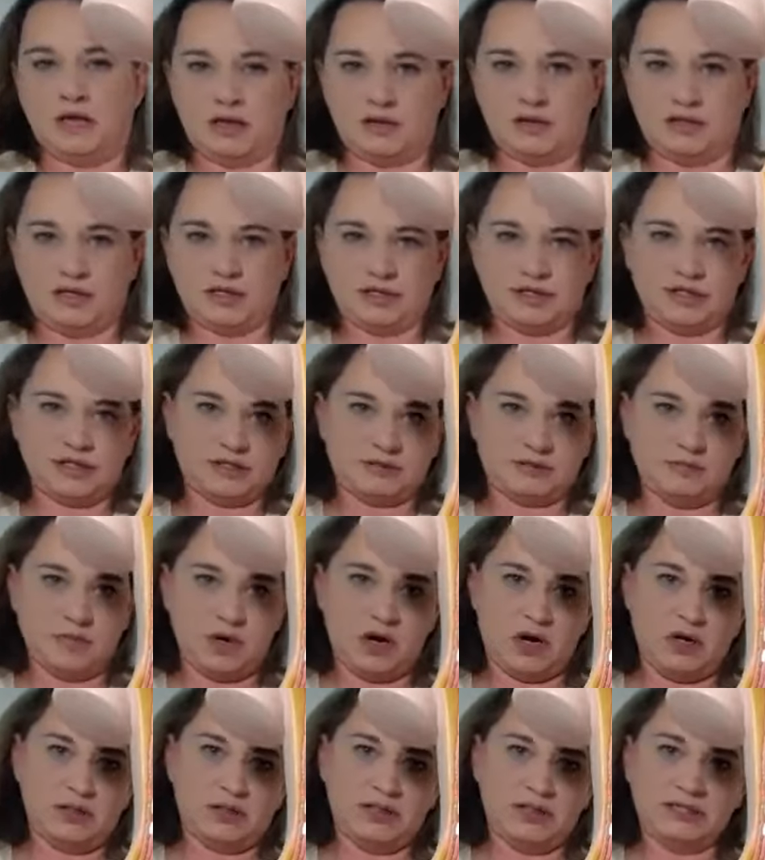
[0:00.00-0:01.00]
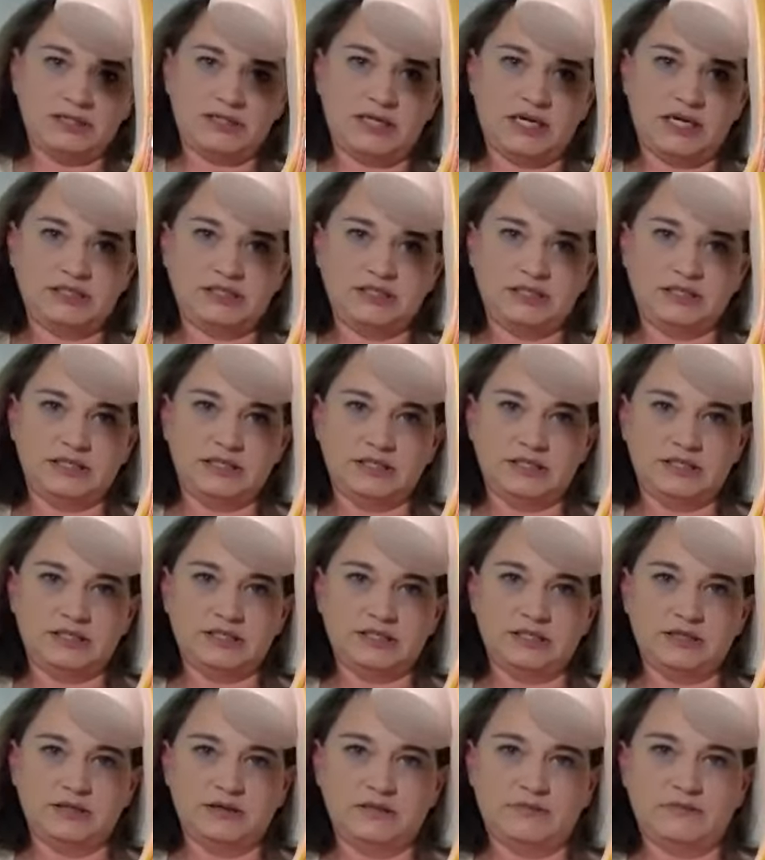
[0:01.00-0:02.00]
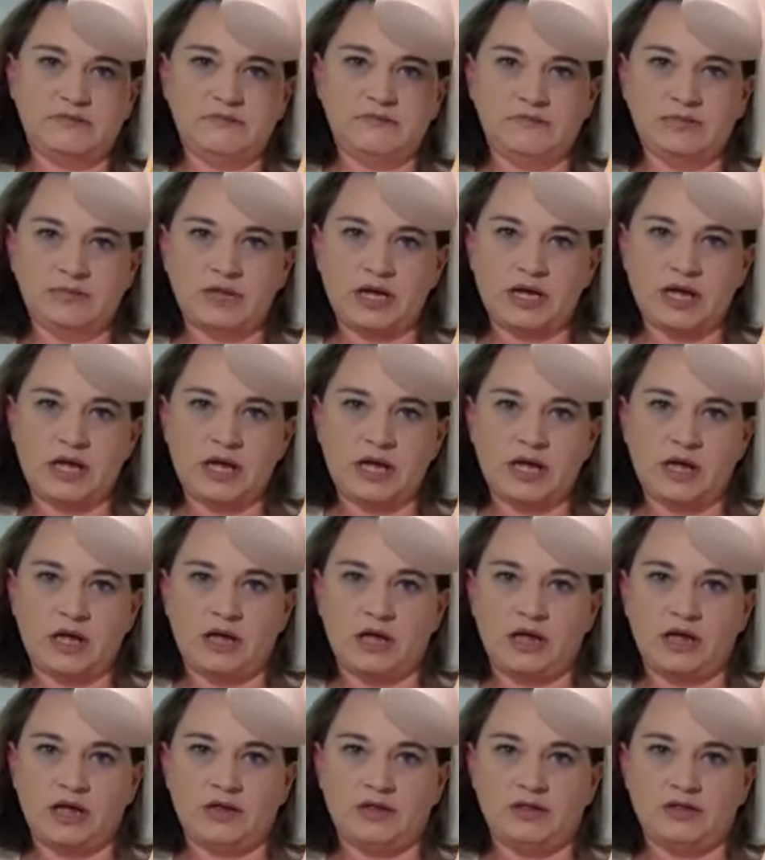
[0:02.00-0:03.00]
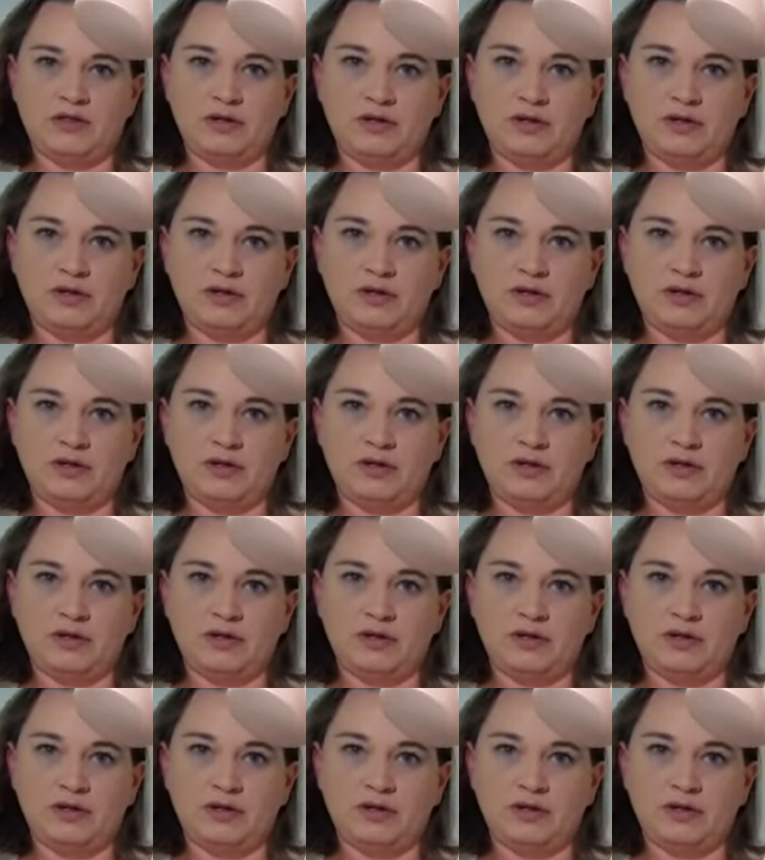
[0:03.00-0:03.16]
the small intestines, the